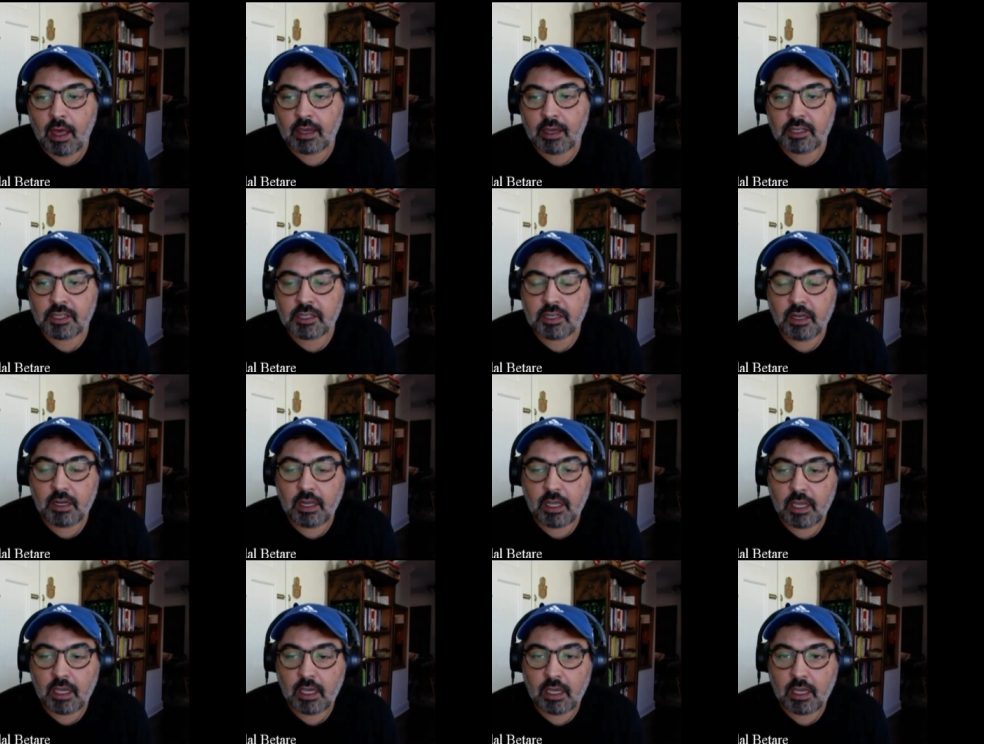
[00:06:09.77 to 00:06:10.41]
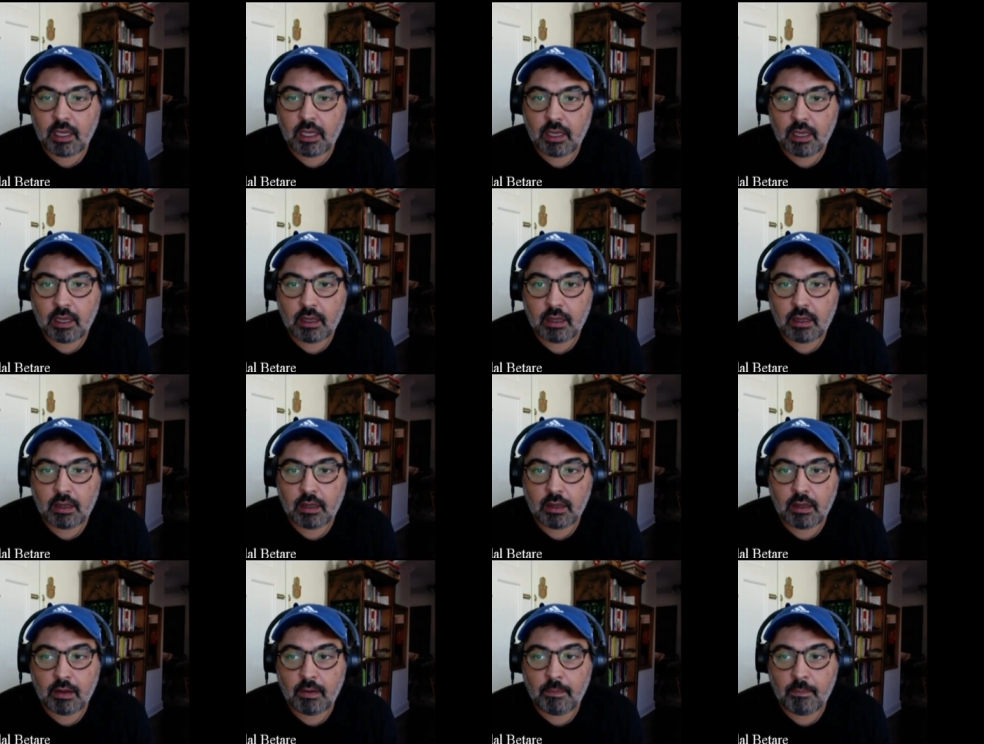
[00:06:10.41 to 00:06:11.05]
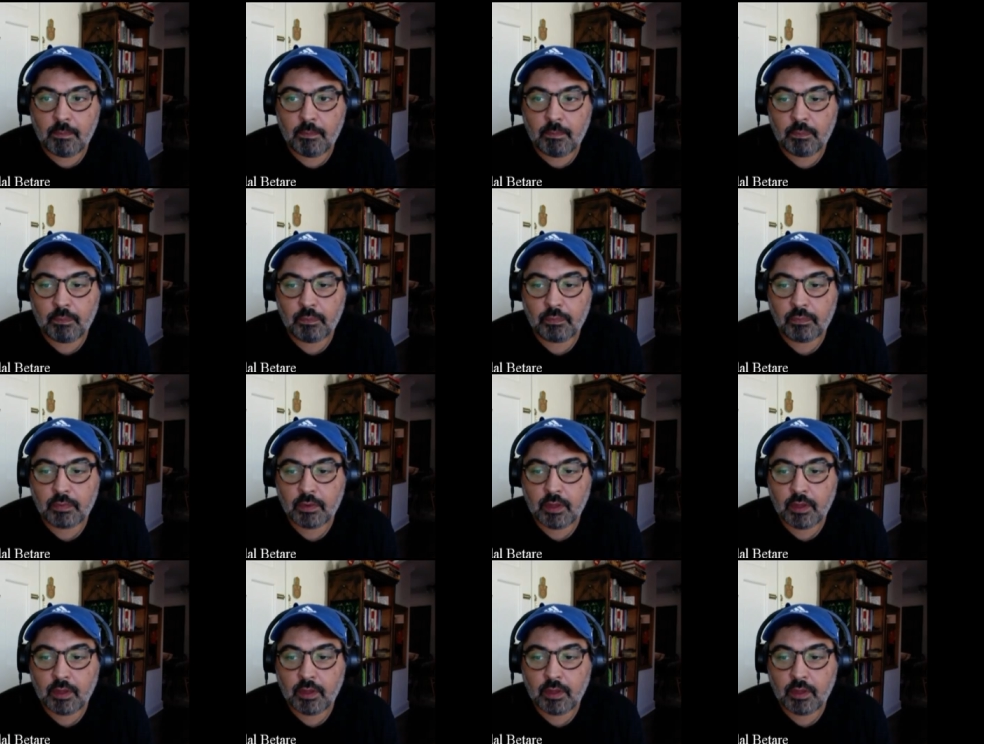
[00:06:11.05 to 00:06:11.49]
actually, um,